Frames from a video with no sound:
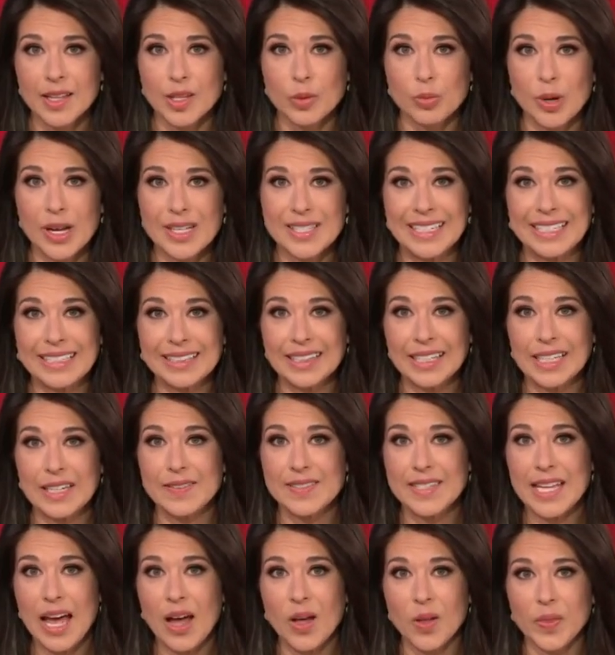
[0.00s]
The president
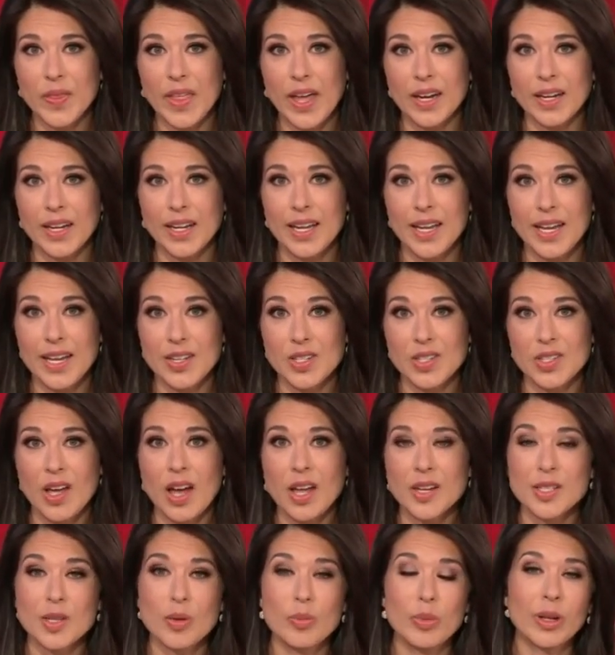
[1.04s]
leaves out that he
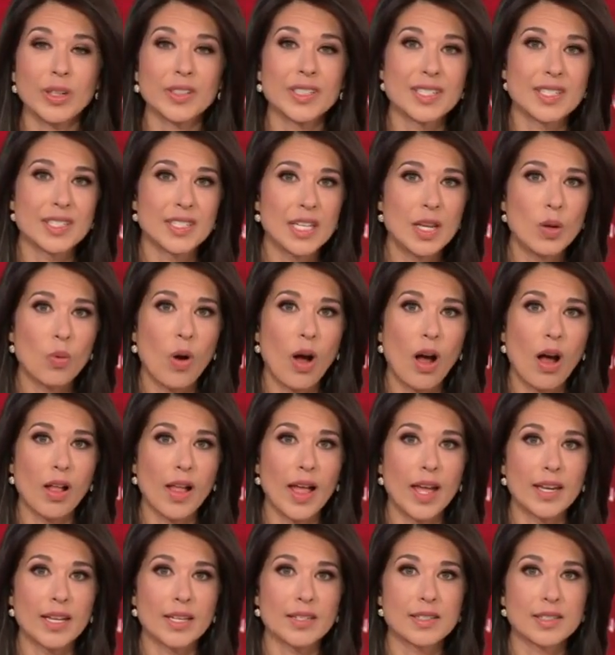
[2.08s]
sought to build a seawall
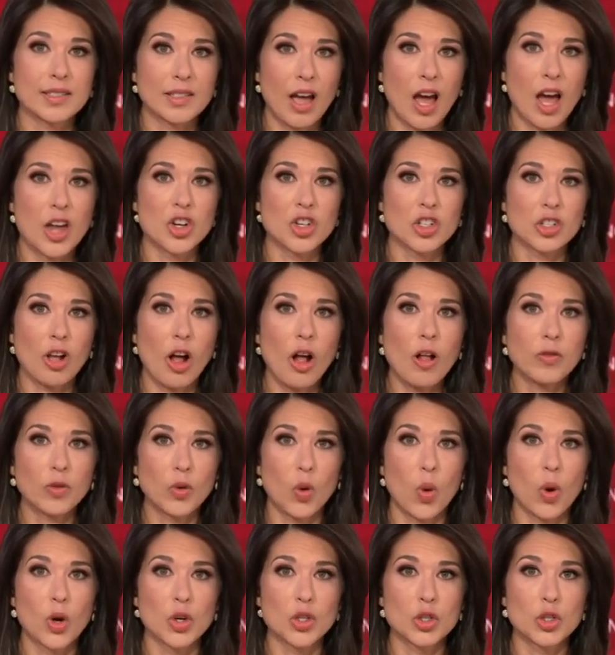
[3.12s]
at his Scottish golf
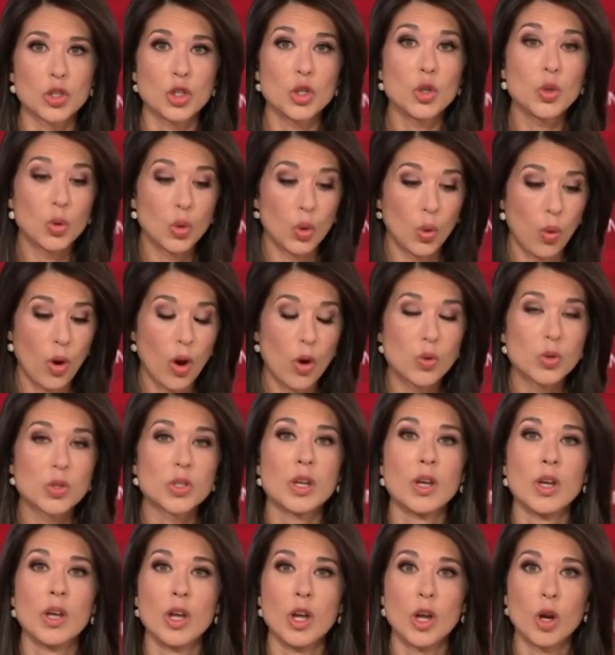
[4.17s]
course to, quote,